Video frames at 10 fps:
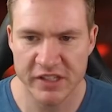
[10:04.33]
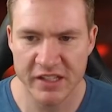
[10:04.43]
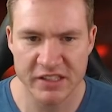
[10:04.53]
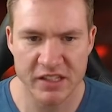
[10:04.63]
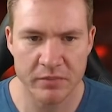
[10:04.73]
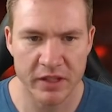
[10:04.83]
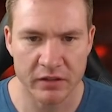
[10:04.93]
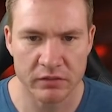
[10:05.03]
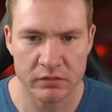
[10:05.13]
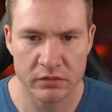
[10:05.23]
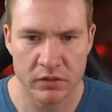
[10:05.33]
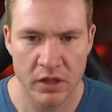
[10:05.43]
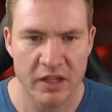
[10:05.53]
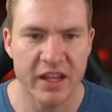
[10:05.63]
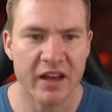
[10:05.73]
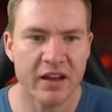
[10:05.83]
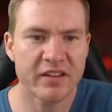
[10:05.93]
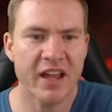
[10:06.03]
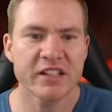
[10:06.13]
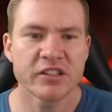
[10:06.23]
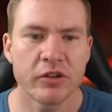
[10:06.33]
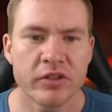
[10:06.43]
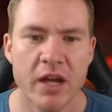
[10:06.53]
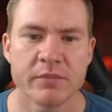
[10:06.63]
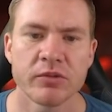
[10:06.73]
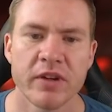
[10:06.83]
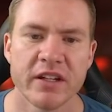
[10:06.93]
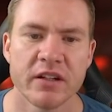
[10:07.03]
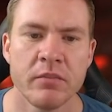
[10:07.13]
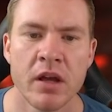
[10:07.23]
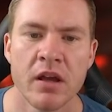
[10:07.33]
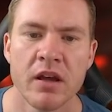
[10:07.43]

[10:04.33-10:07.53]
got something. Yeah, attacks two times at random,